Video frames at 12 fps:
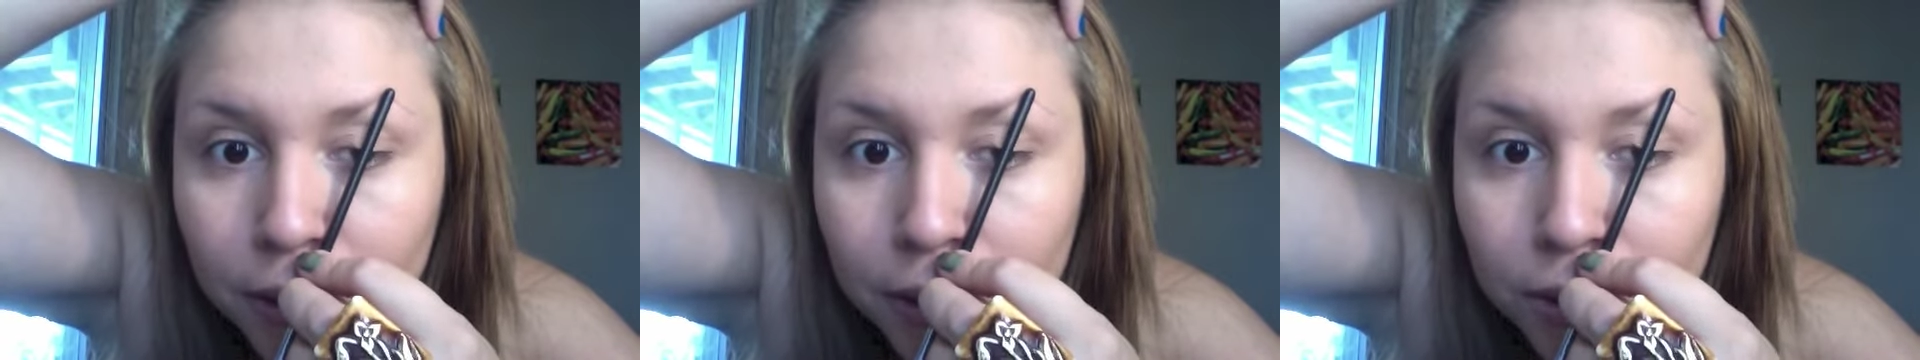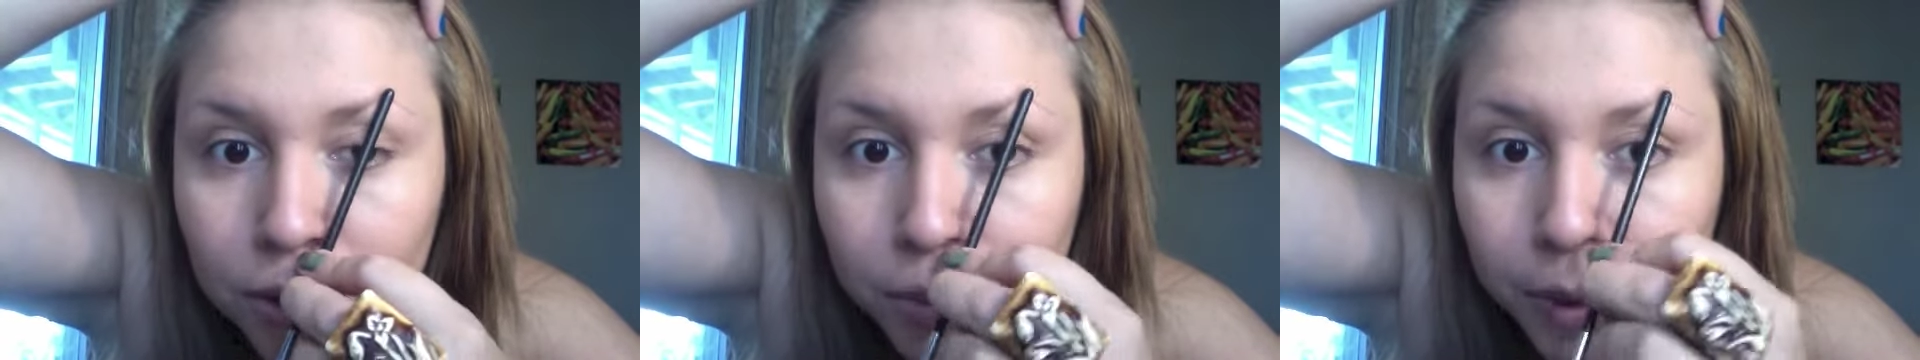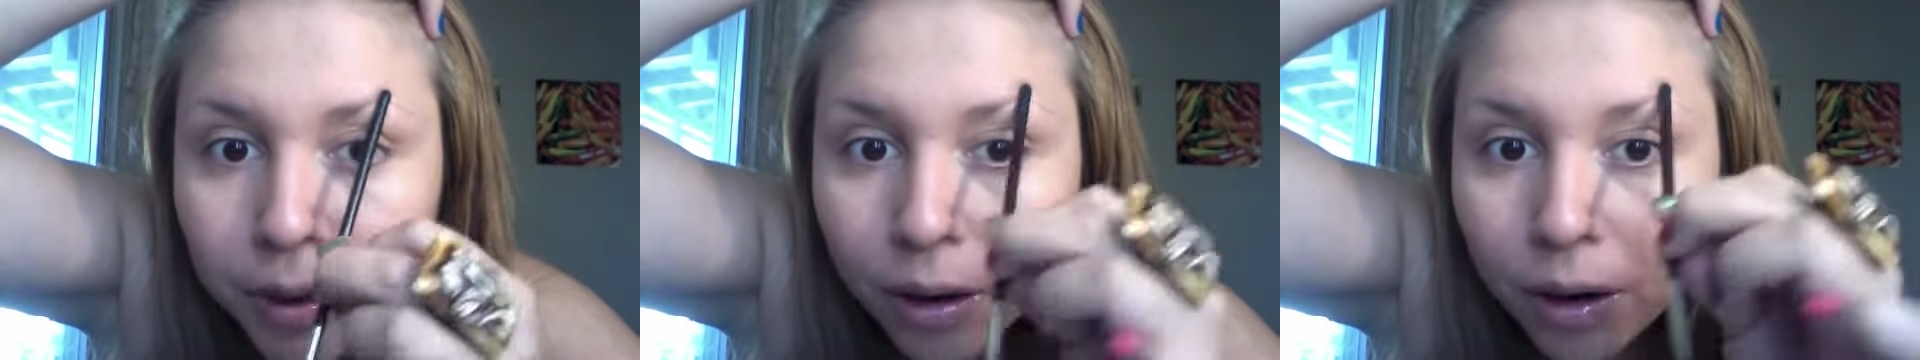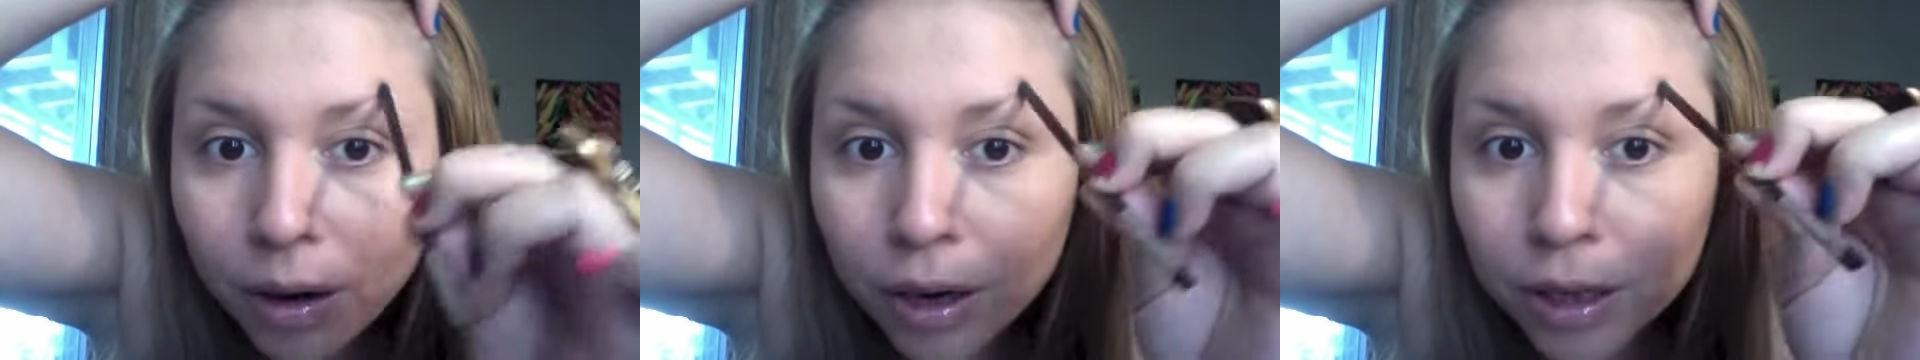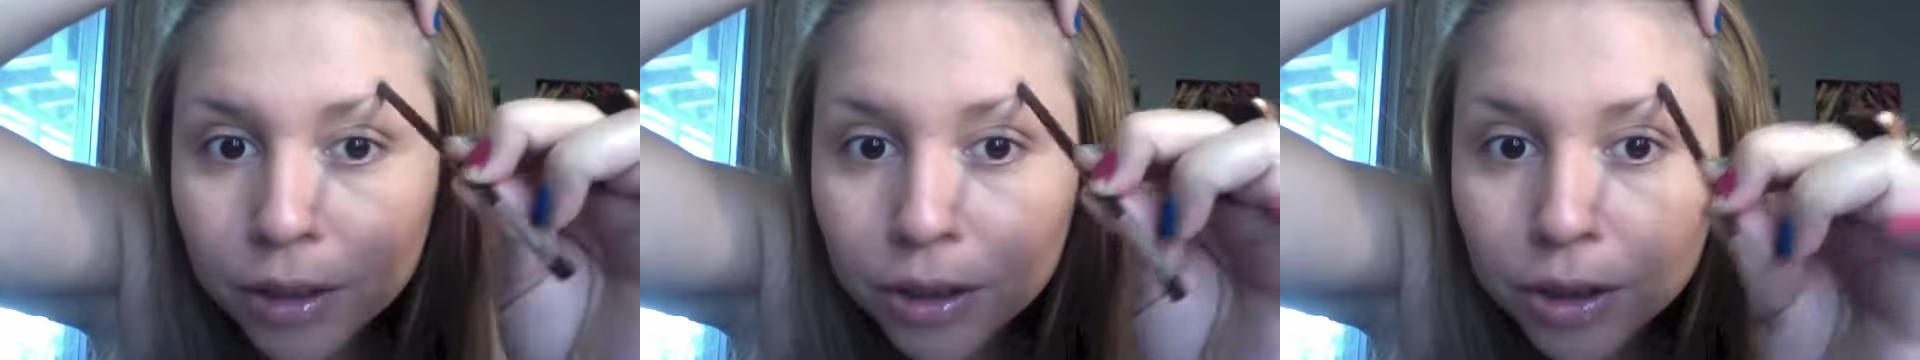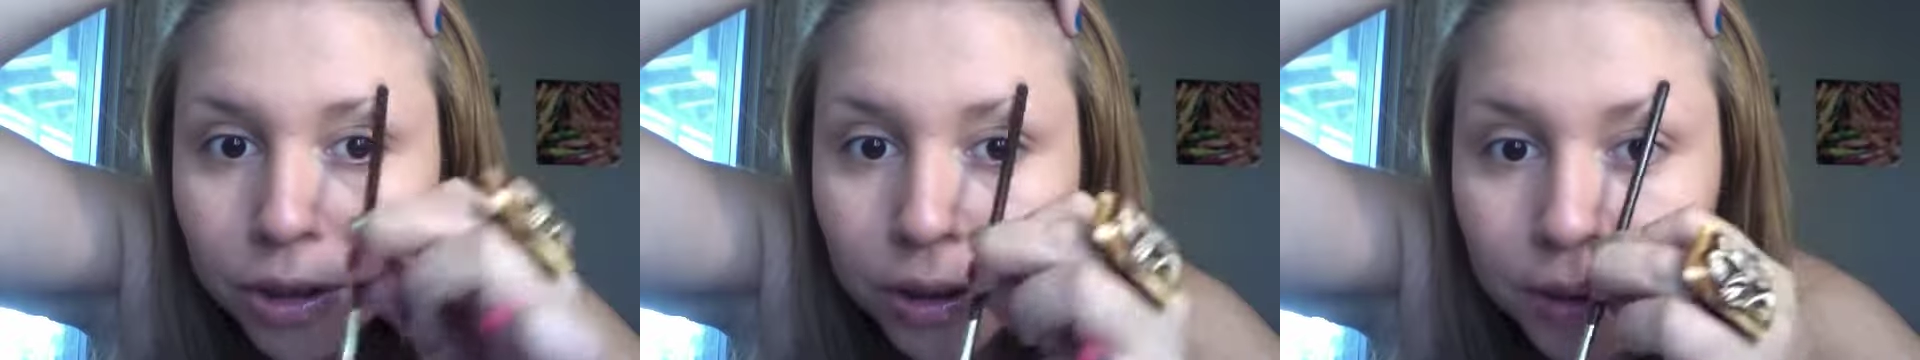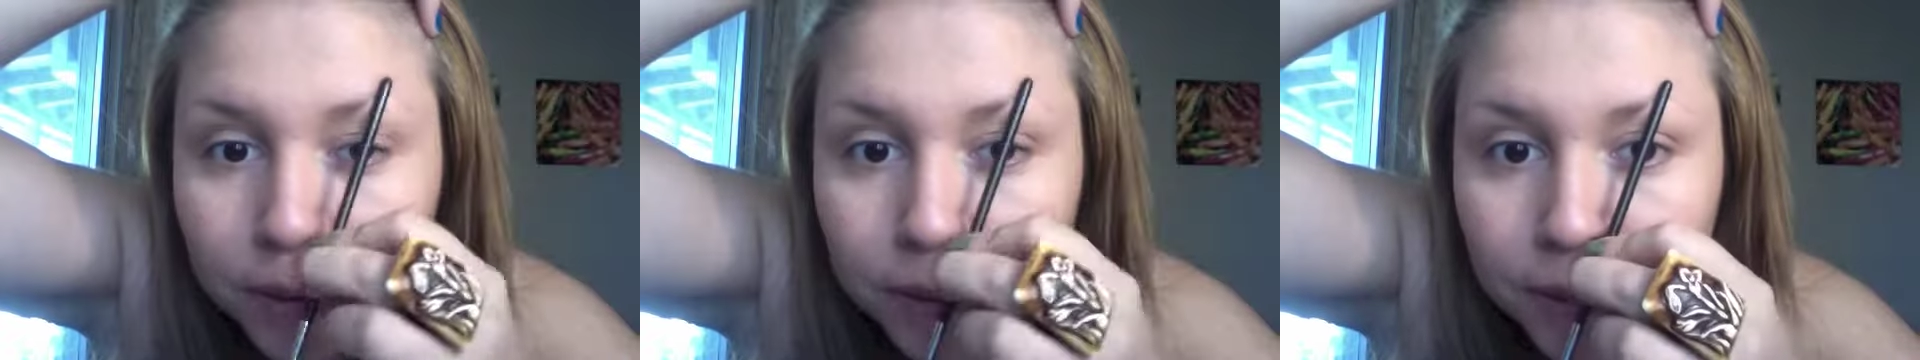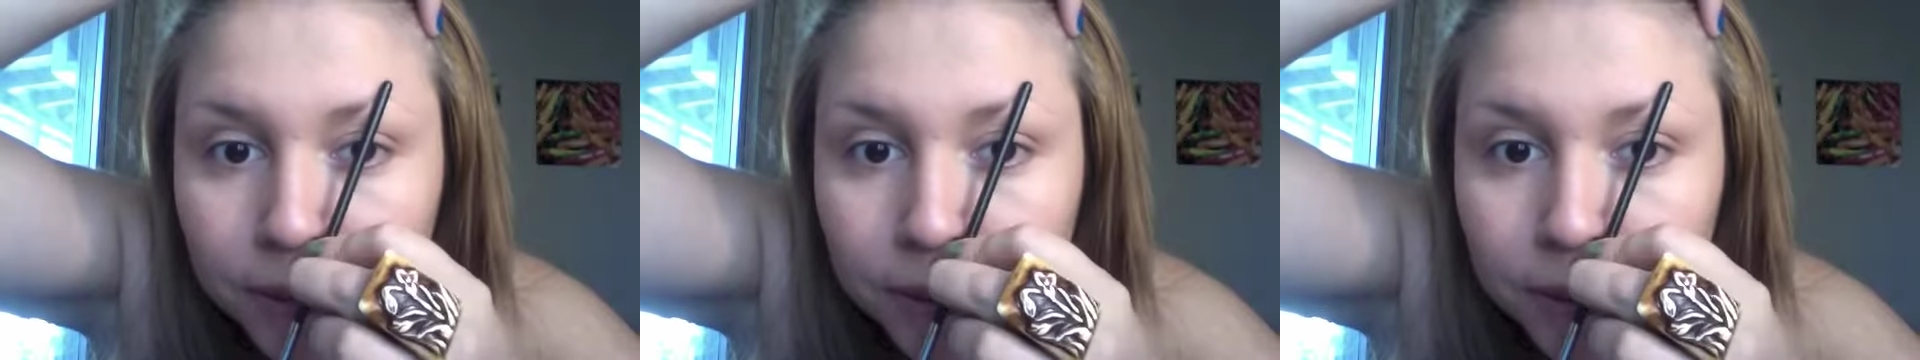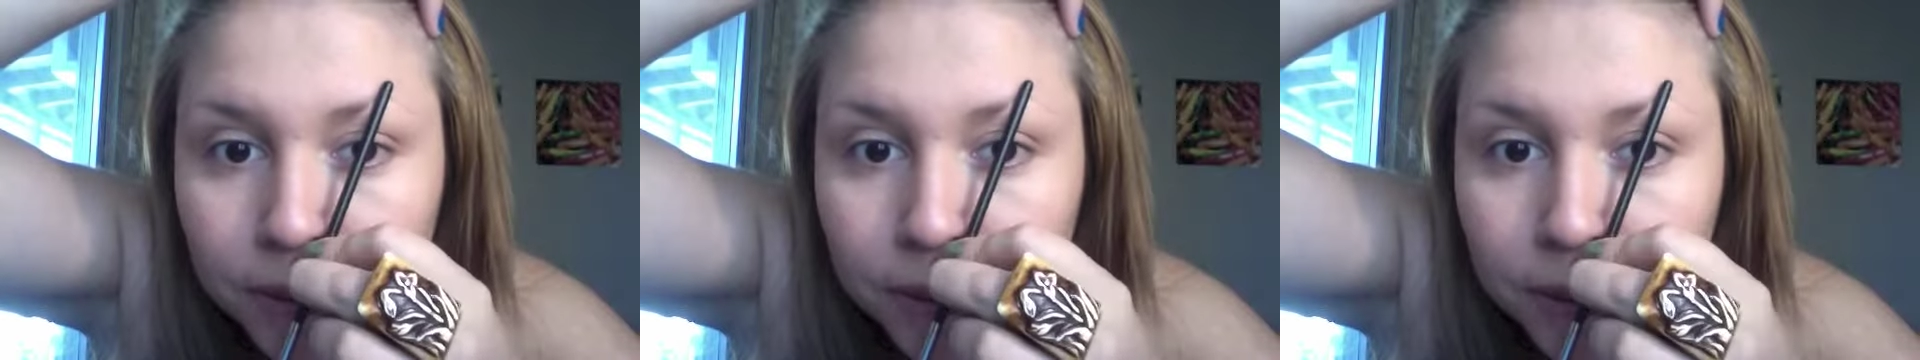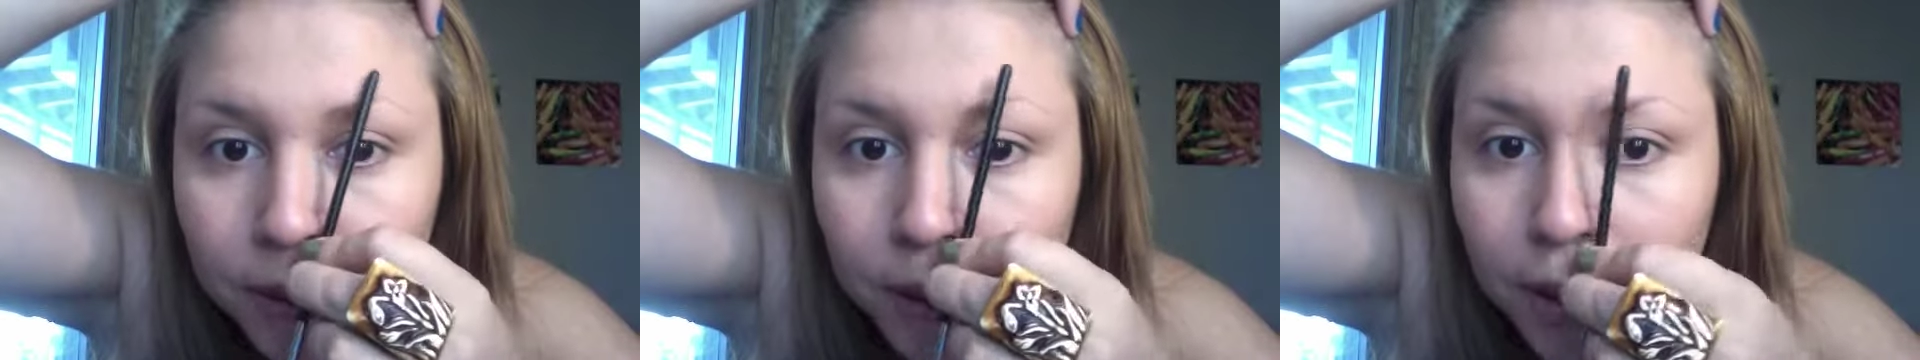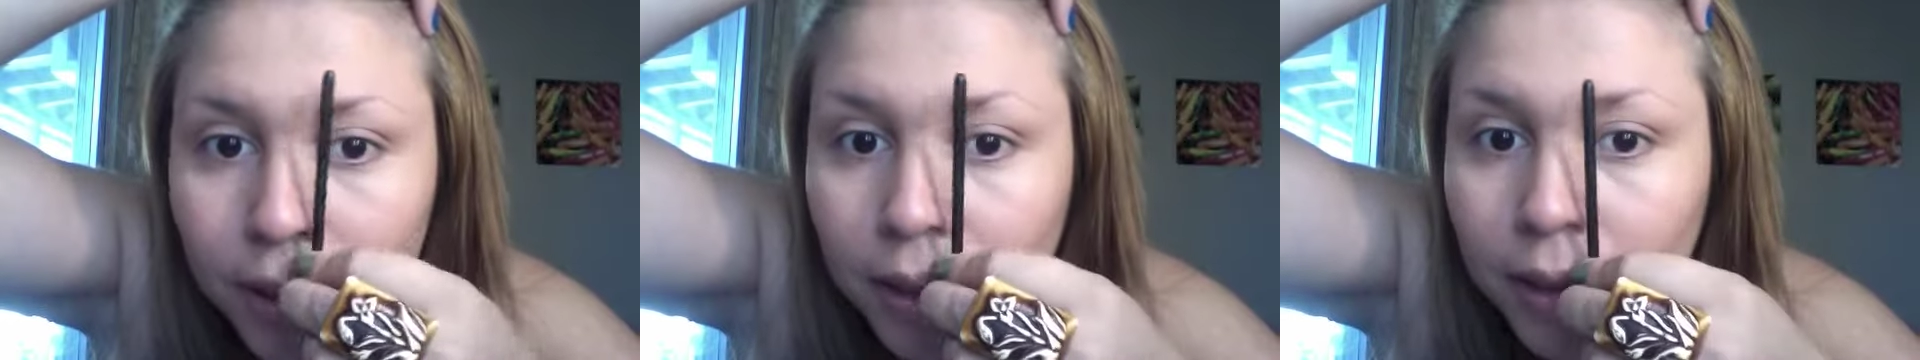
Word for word: should be the arch. And